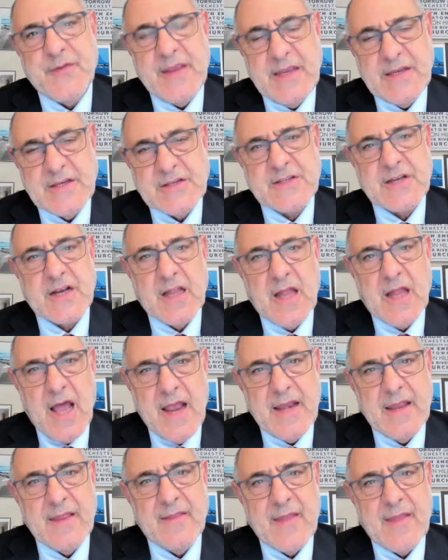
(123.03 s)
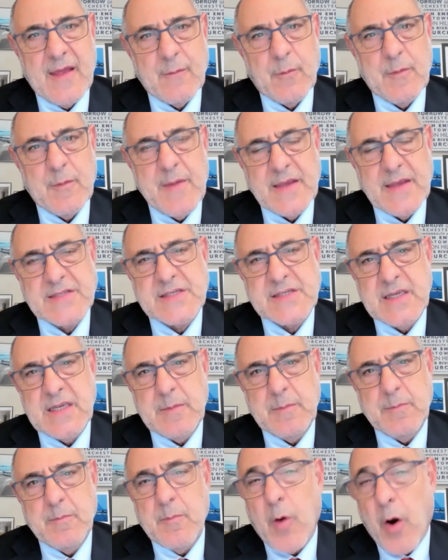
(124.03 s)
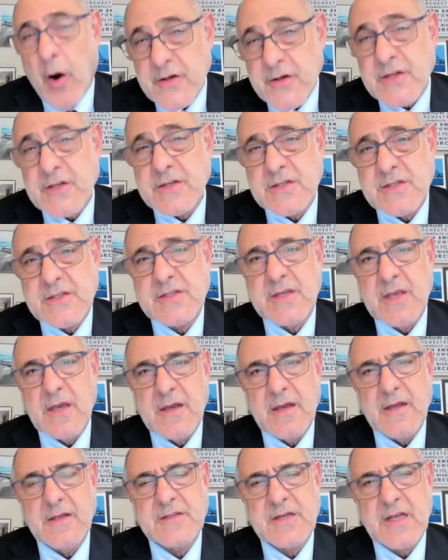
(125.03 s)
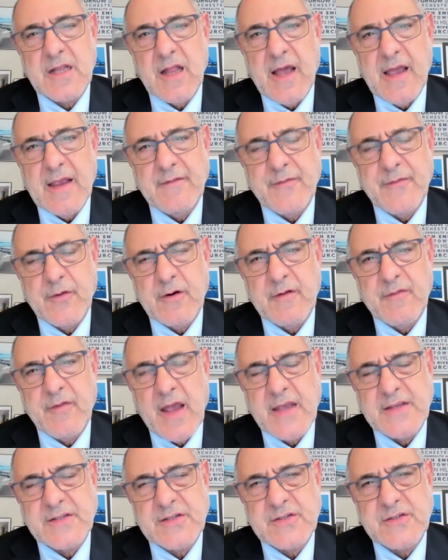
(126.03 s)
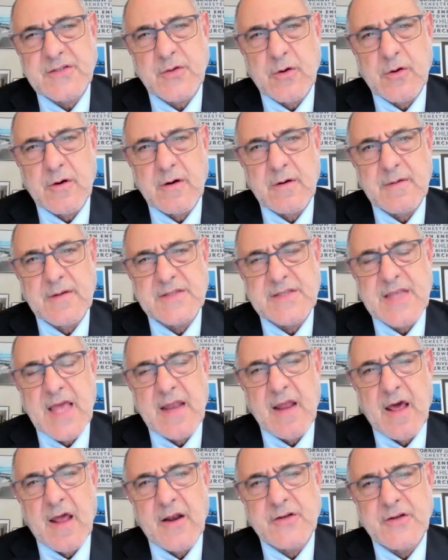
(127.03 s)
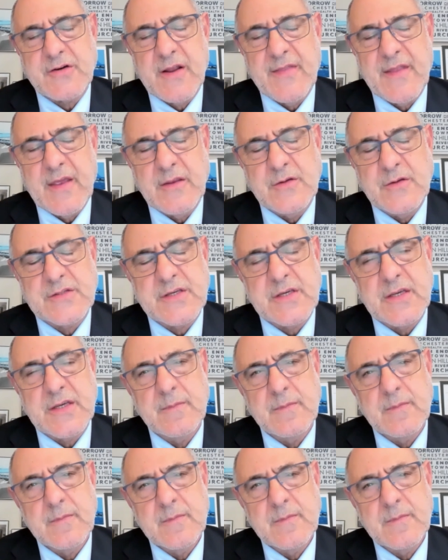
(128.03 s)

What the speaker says: fees declining, that we may see margins decline for advisors, or is that not a trend that you see?